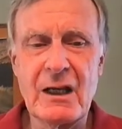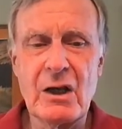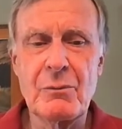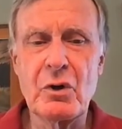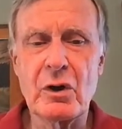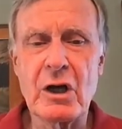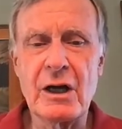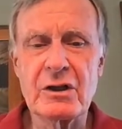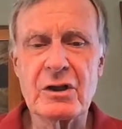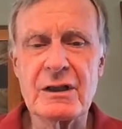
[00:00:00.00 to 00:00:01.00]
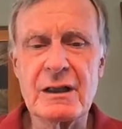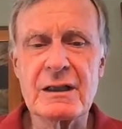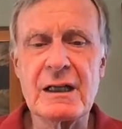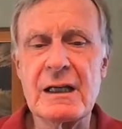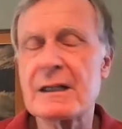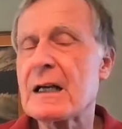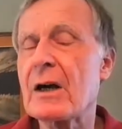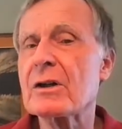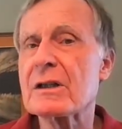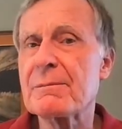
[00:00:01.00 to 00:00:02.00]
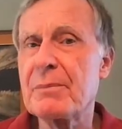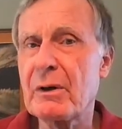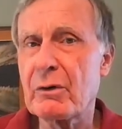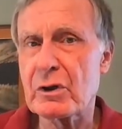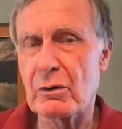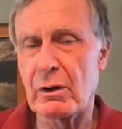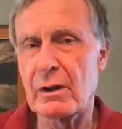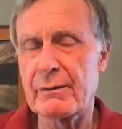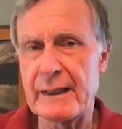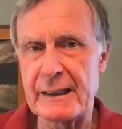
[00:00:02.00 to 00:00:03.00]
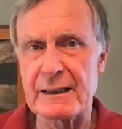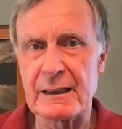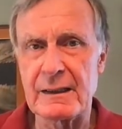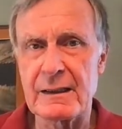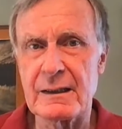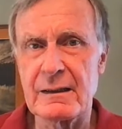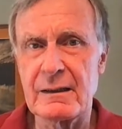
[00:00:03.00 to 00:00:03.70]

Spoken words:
Pure consciousness is our spiritual essence.